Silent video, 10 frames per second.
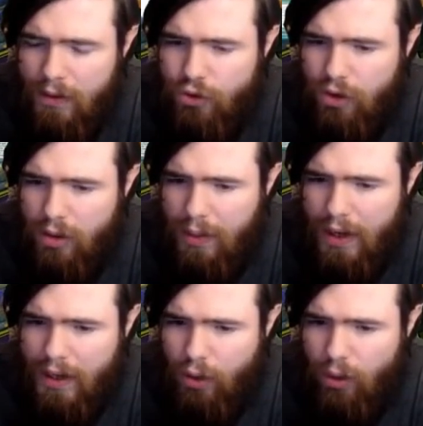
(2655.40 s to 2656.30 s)

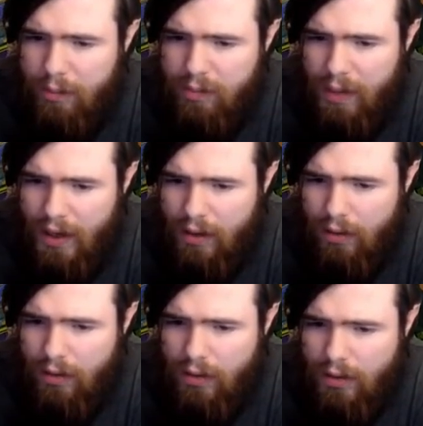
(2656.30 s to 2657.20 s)
Dracoback, equips back
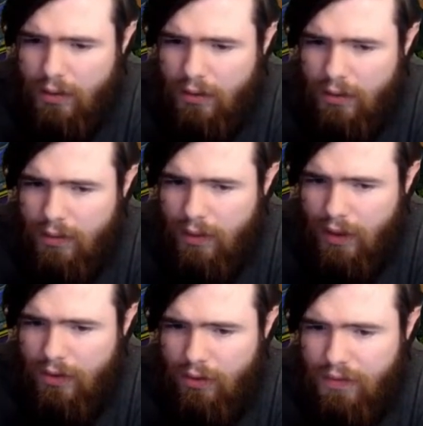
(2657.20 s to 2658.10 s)
on. I
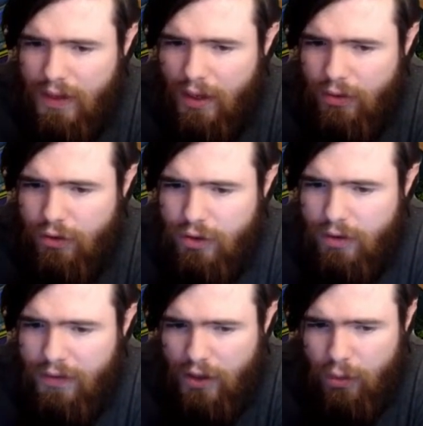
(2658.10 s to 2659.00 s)
don't think I can use your
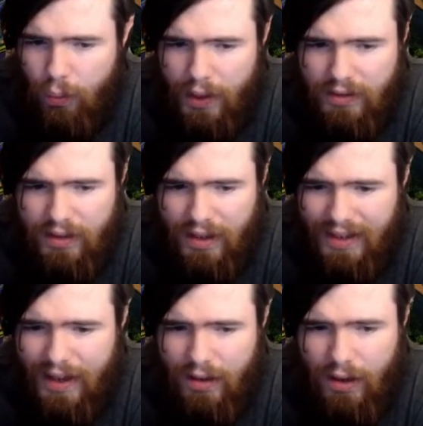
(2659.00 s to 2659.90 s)
effect twice. I
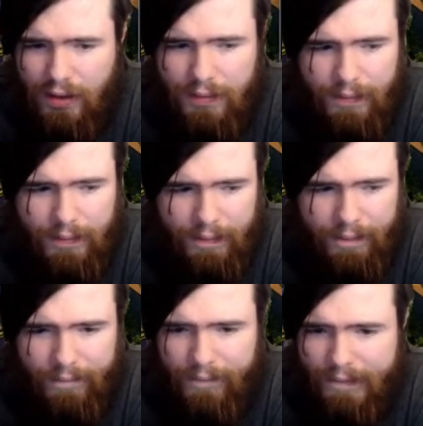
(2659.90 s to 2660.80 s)
cannot.
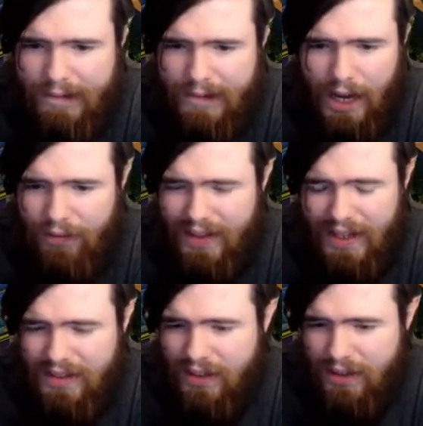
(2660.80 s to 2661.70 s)
I think
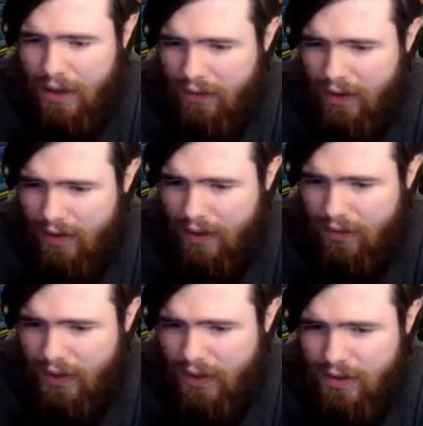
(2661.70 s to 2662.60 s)
that's it. I think I
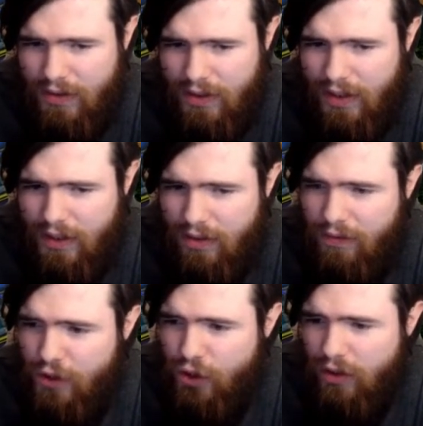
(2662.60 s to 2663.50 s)
think it is it is
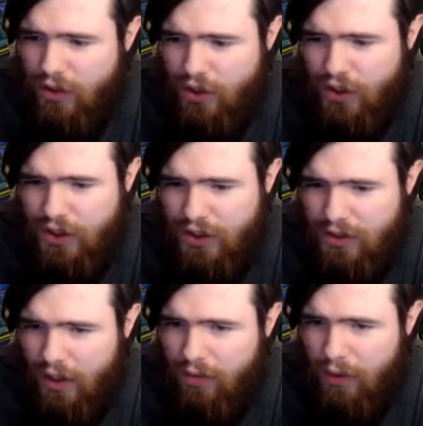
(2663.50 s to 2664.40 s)
officially GG's.
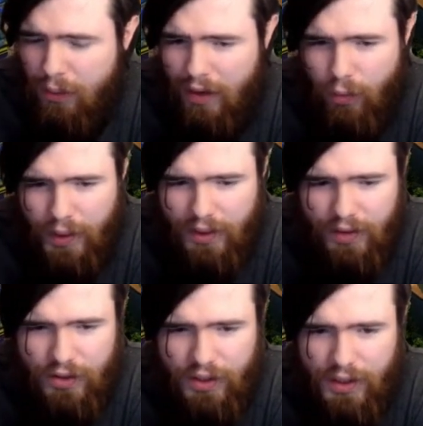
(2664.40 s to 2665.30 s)
I don't think we have a win
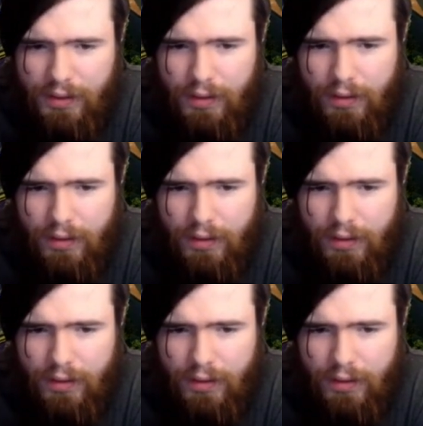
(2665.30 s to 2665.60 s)
condition here.